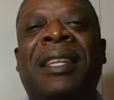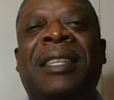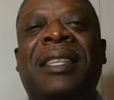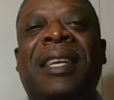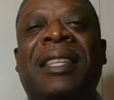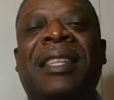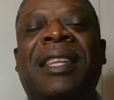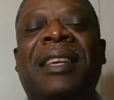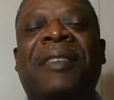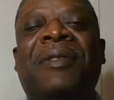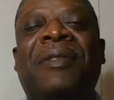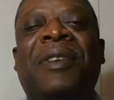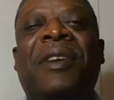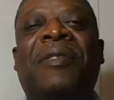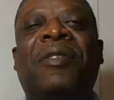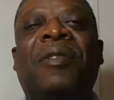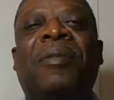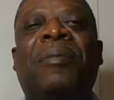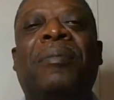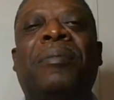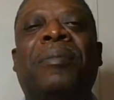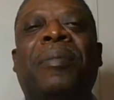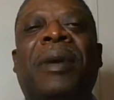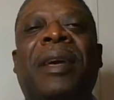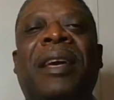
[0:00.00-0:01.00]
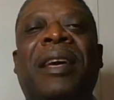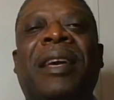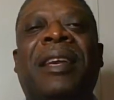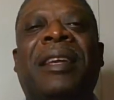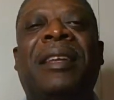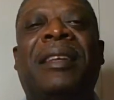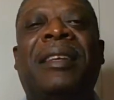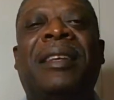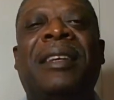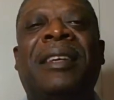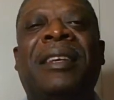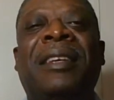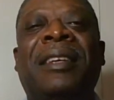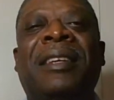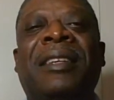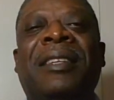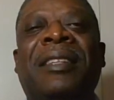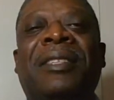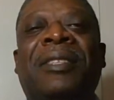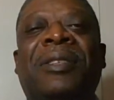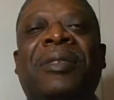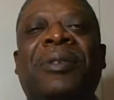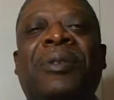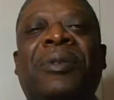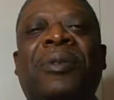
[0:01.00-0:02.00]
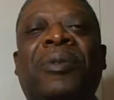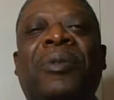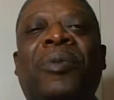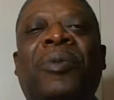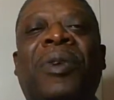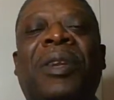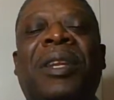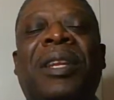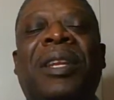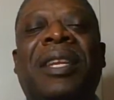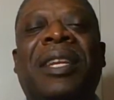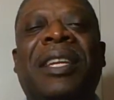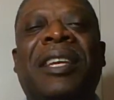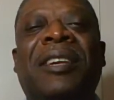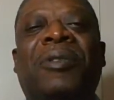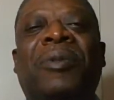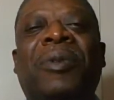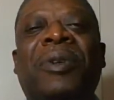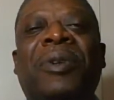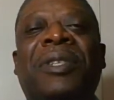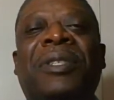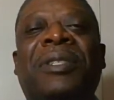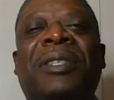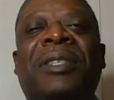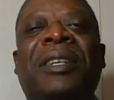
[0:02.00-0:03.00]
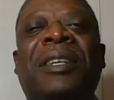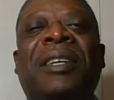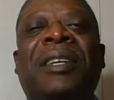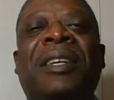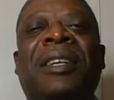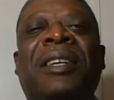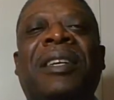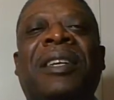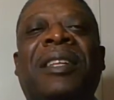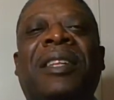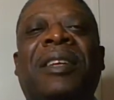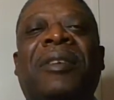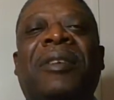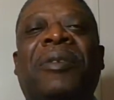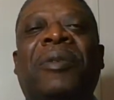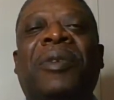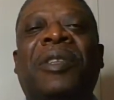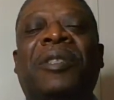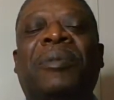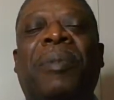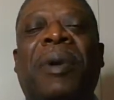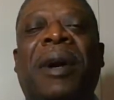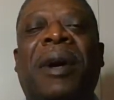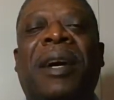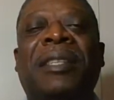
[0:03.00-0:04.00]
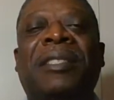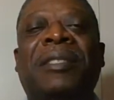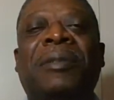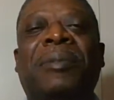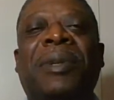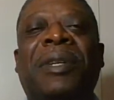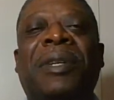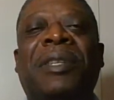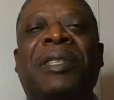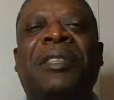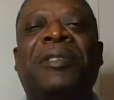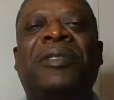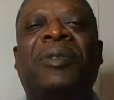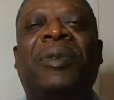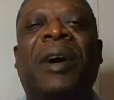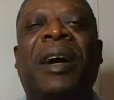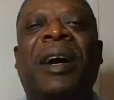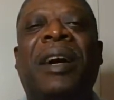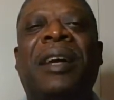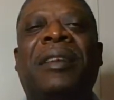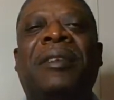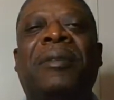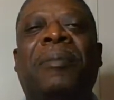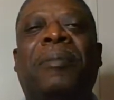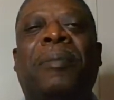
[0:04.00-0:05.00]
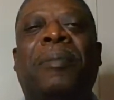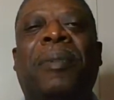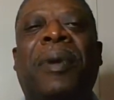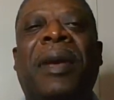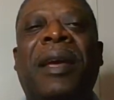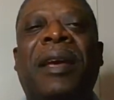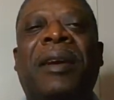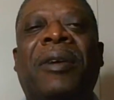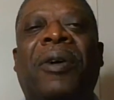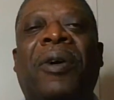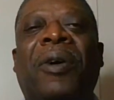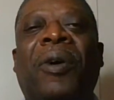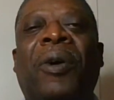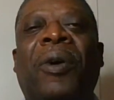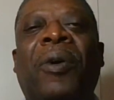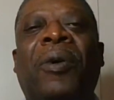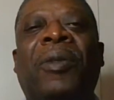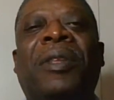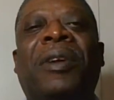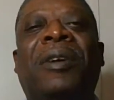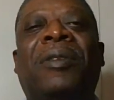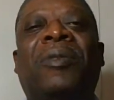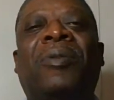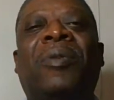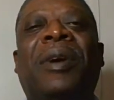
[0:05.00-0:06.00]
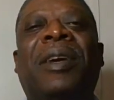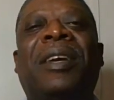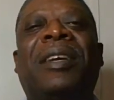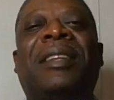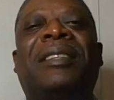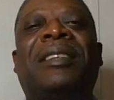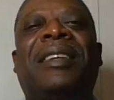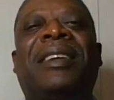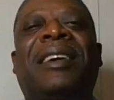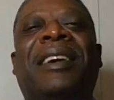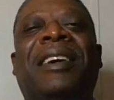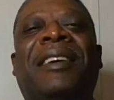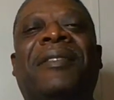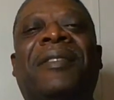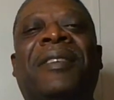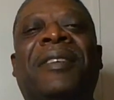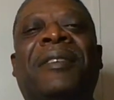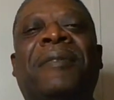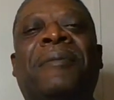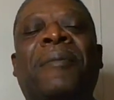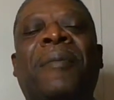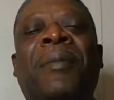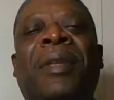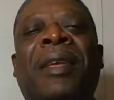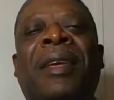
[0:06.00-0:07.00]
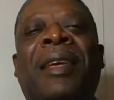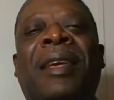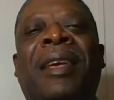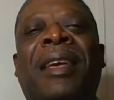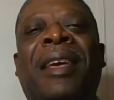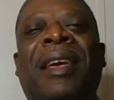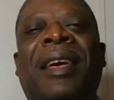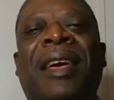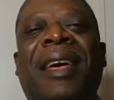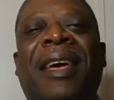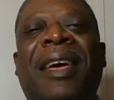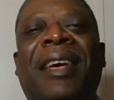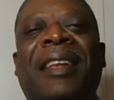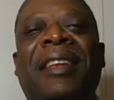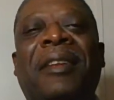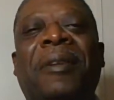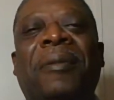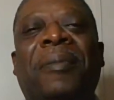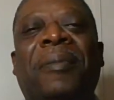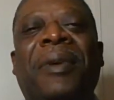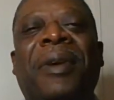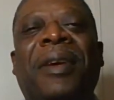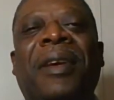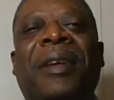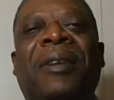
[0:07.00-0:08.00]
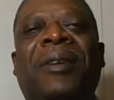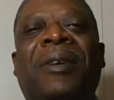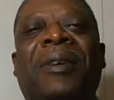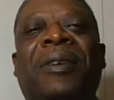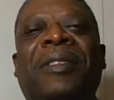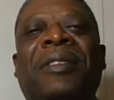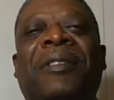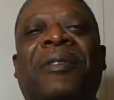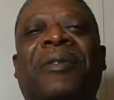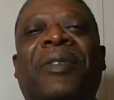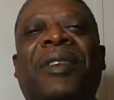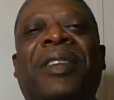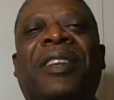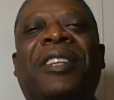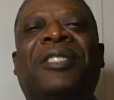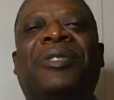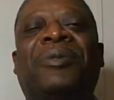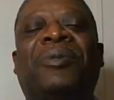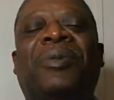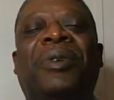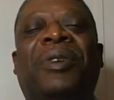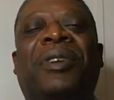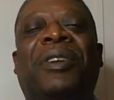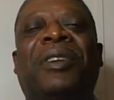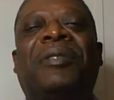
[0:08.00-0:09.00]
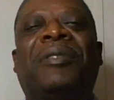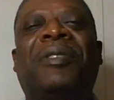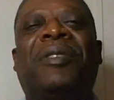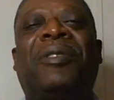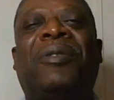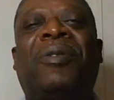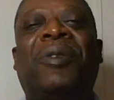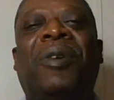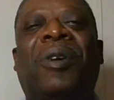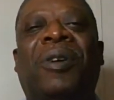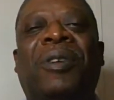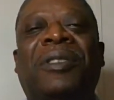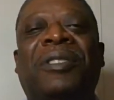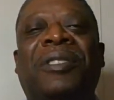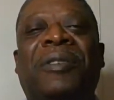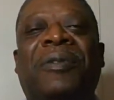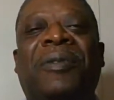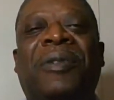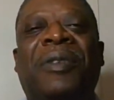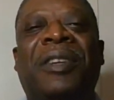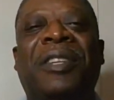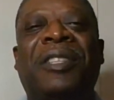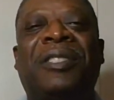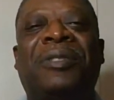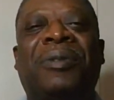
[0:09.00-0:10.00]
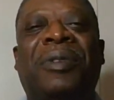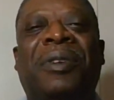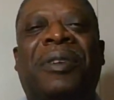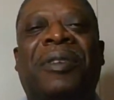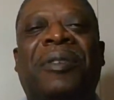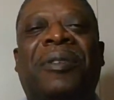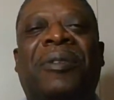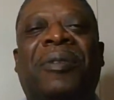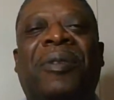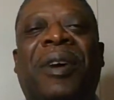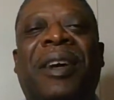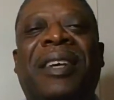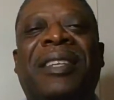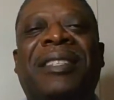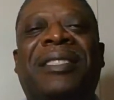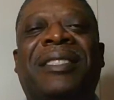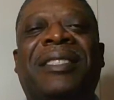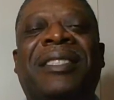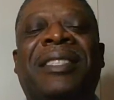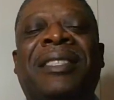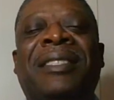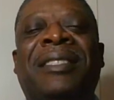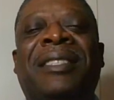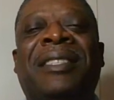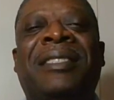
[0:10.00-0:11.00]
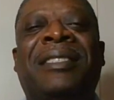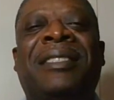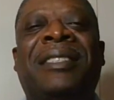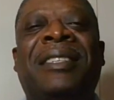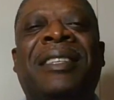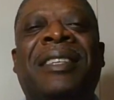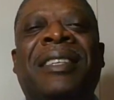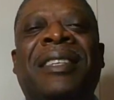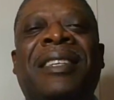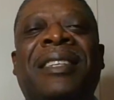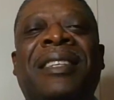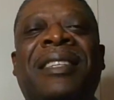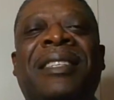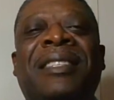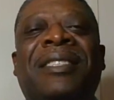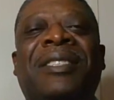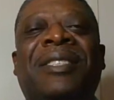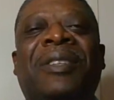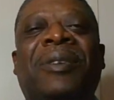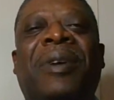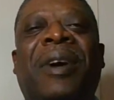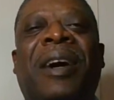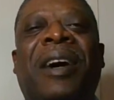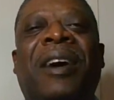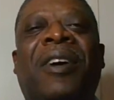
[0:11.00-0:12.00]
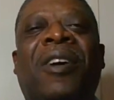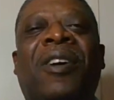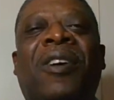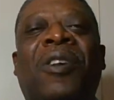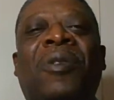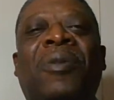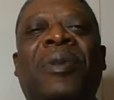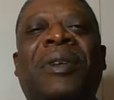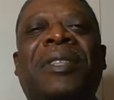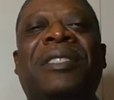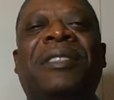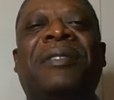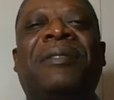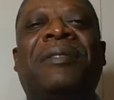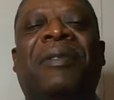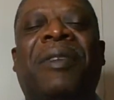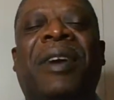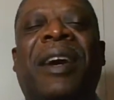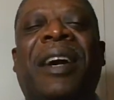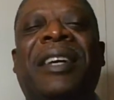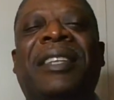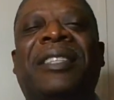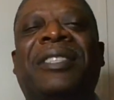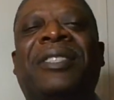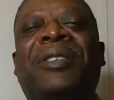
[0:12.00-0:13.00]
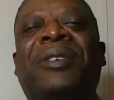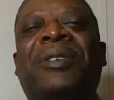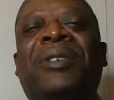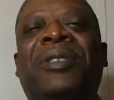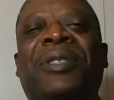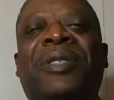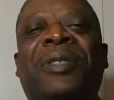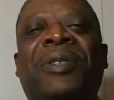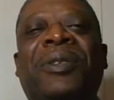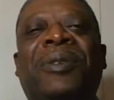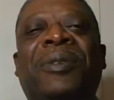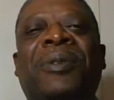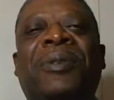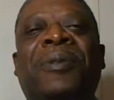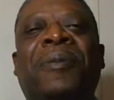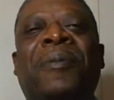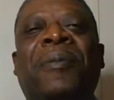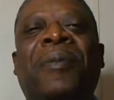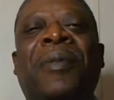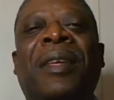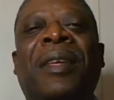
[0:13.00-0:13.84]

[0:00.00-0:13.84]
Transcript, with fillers: that they've ever made to relinquish the responsibility of trying to pay or earn their way into heaven and to depend on the finished work of the cross, the finished work of Christ Jesus. So I always invite you to